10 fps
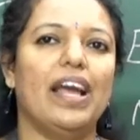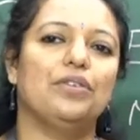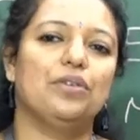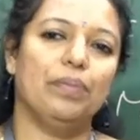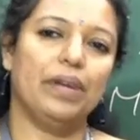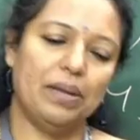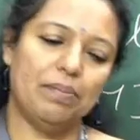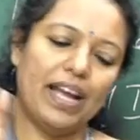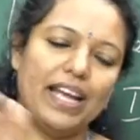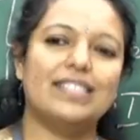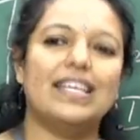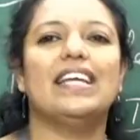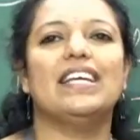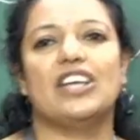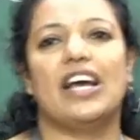and to minimize
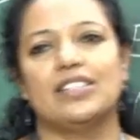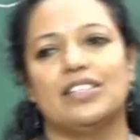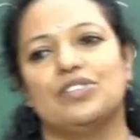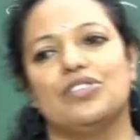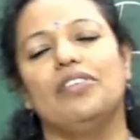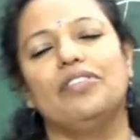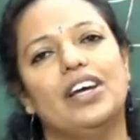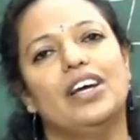any chances of